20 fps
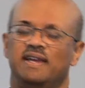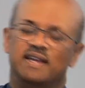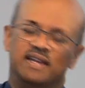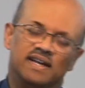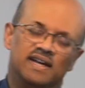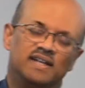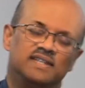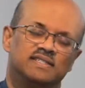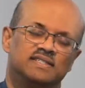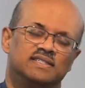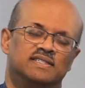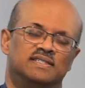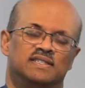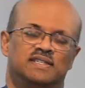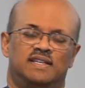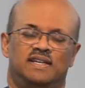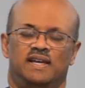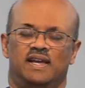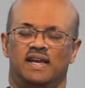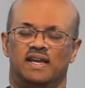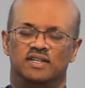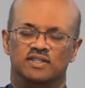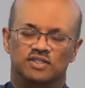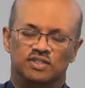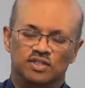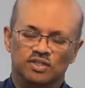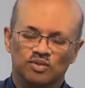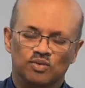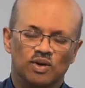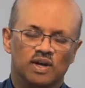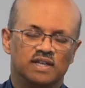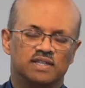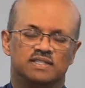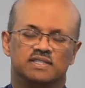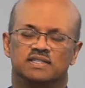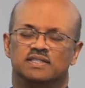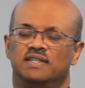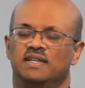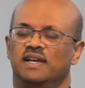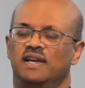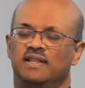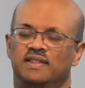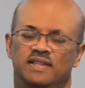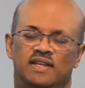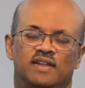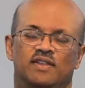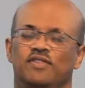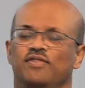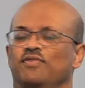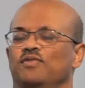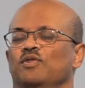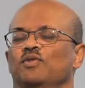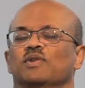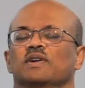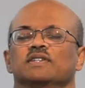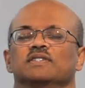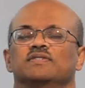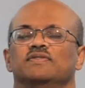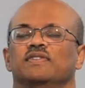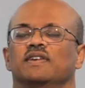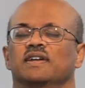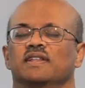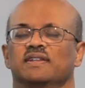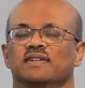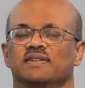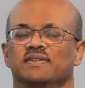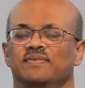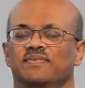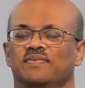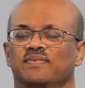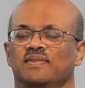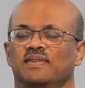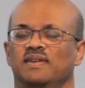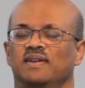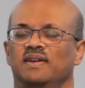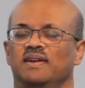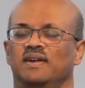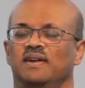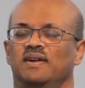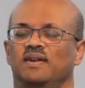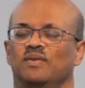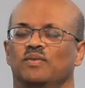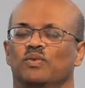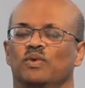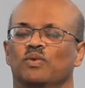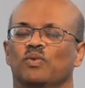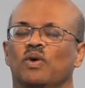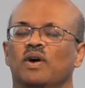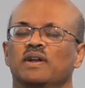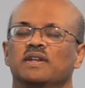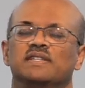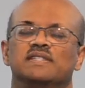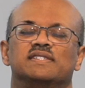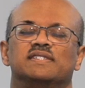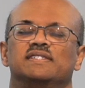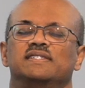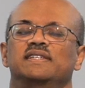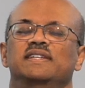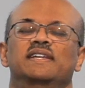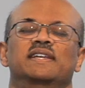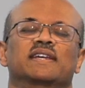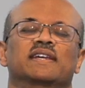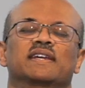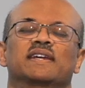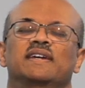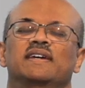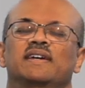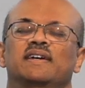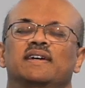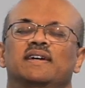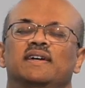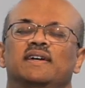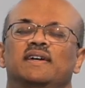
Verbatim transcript: in us and to us and then through us, Father. We want to see